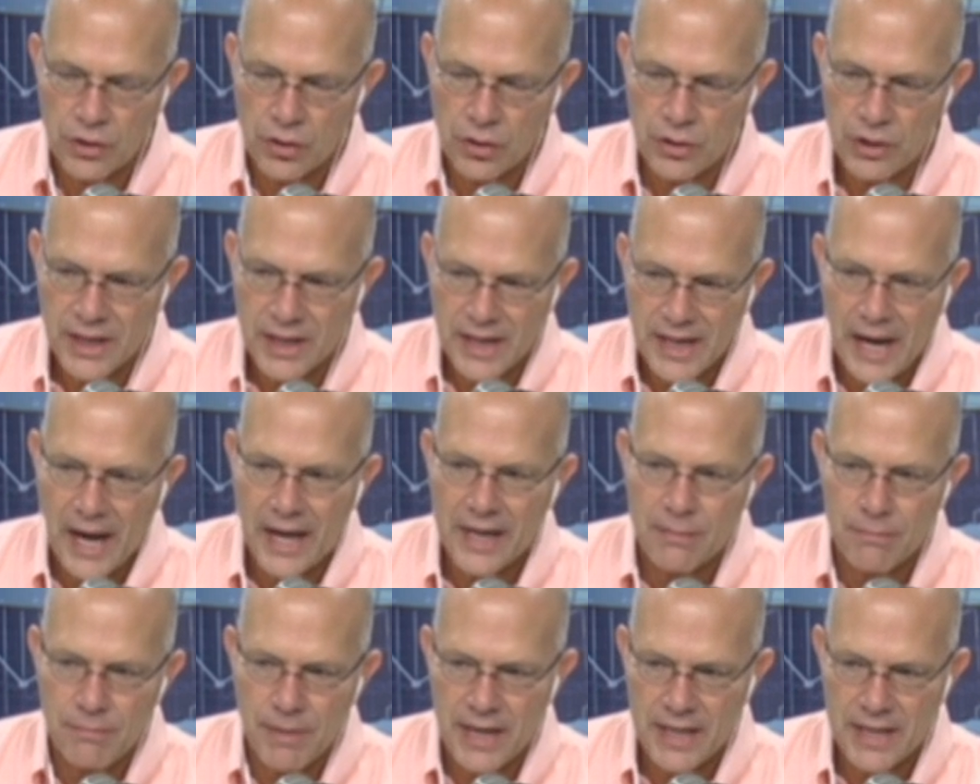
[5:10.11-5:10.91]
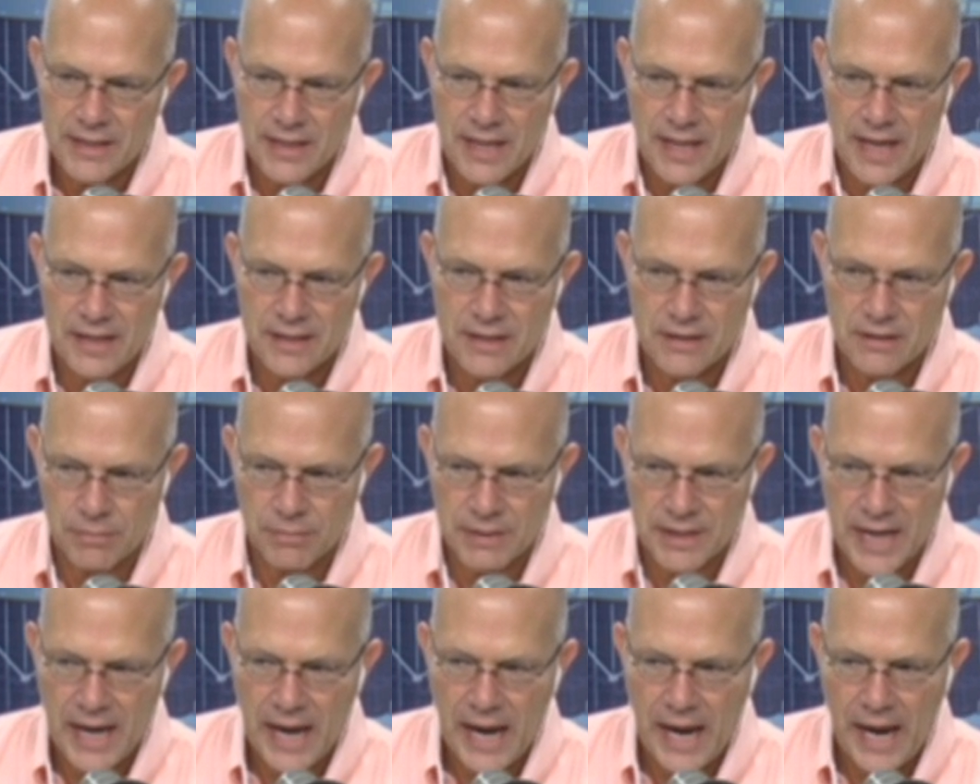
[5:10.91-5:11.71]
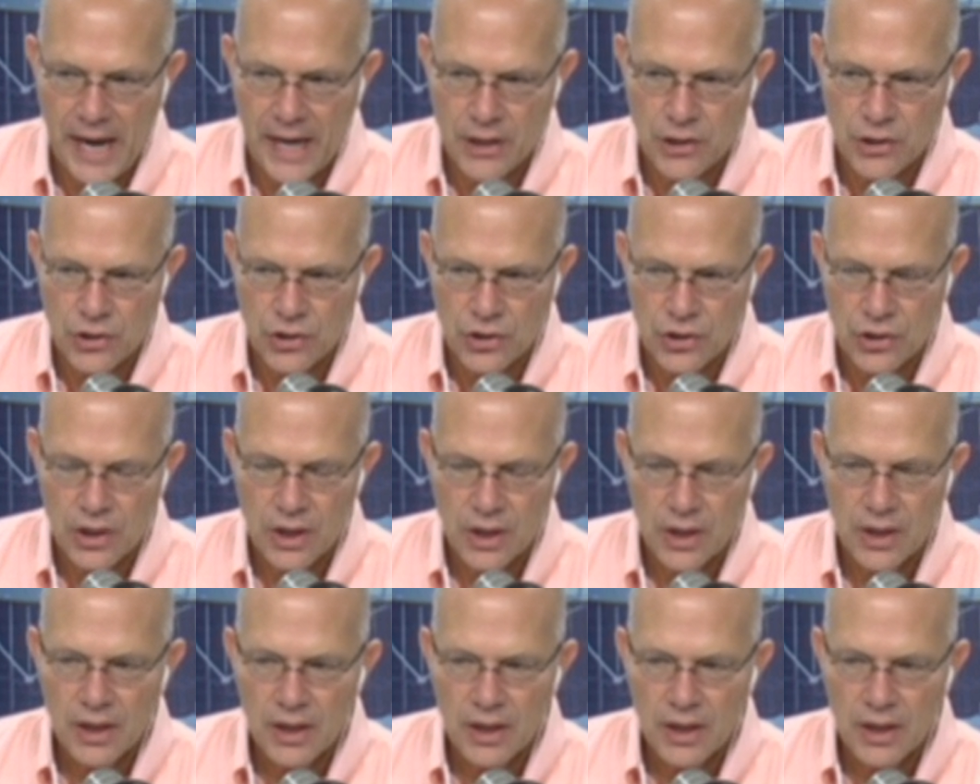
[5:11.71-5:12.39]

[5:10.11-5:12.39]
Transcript: So you got to maintain some cash.